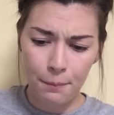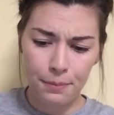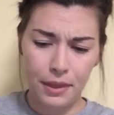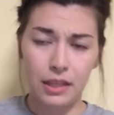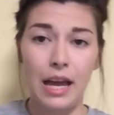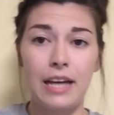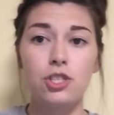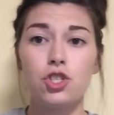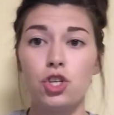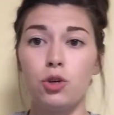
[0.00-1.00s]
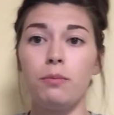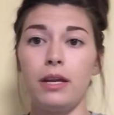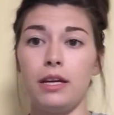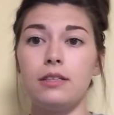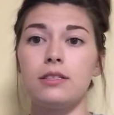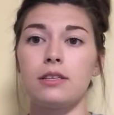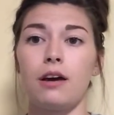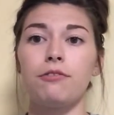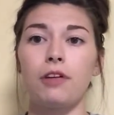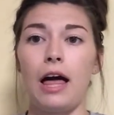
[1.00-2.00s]
The last 2 minutes
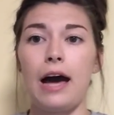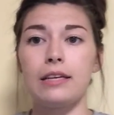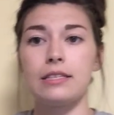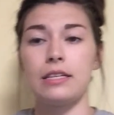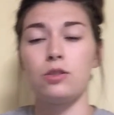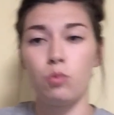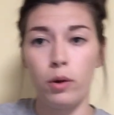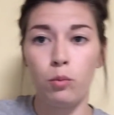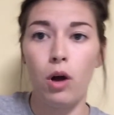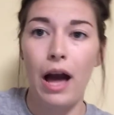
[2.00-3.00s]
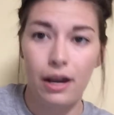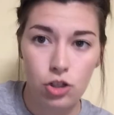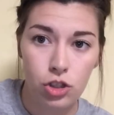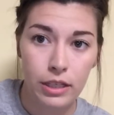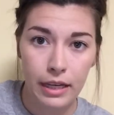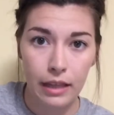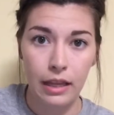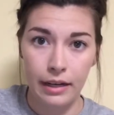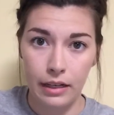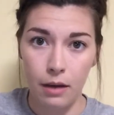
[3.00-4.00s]
of class is when we'll actually get
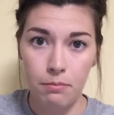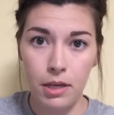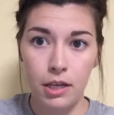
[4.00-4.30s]
lined up.